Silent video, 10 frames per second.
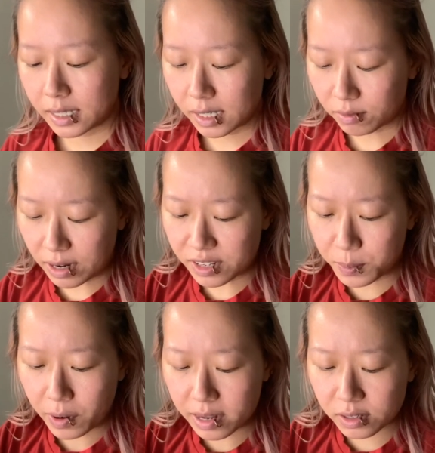
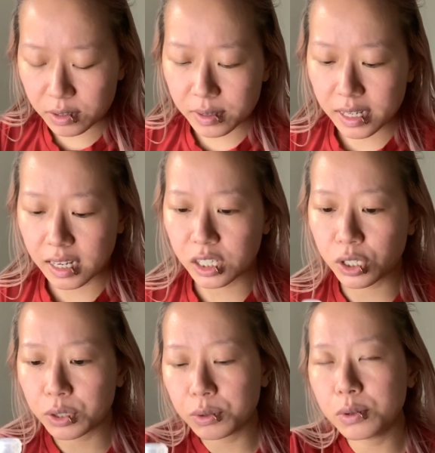respiratory
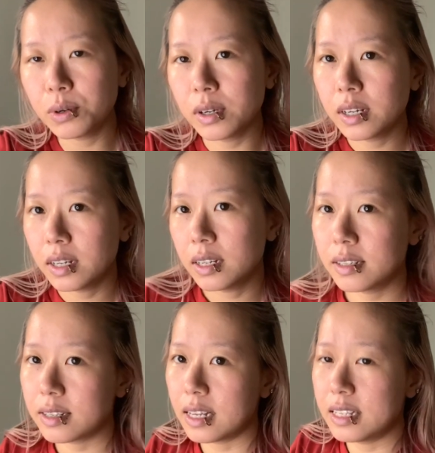issue
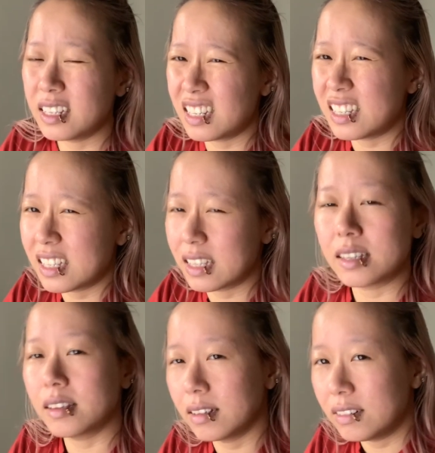since
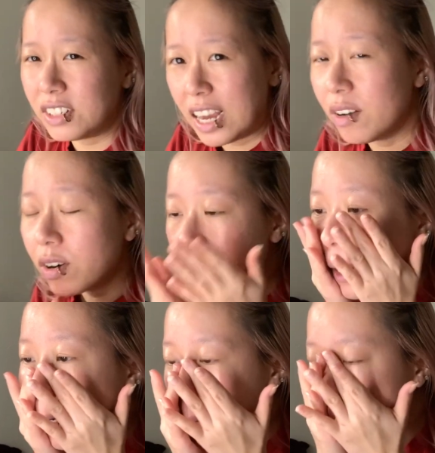
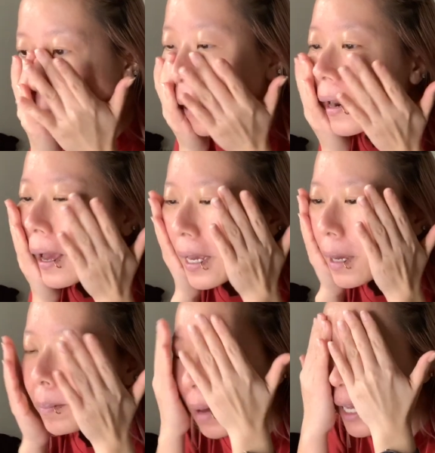January when I
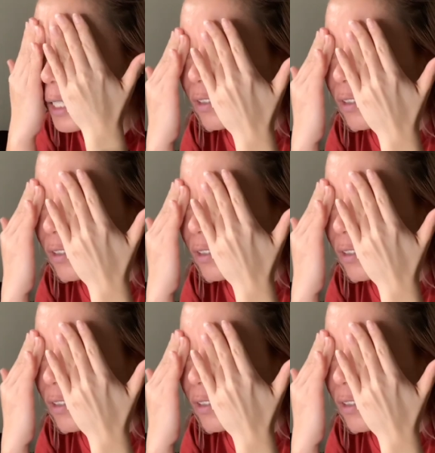came back to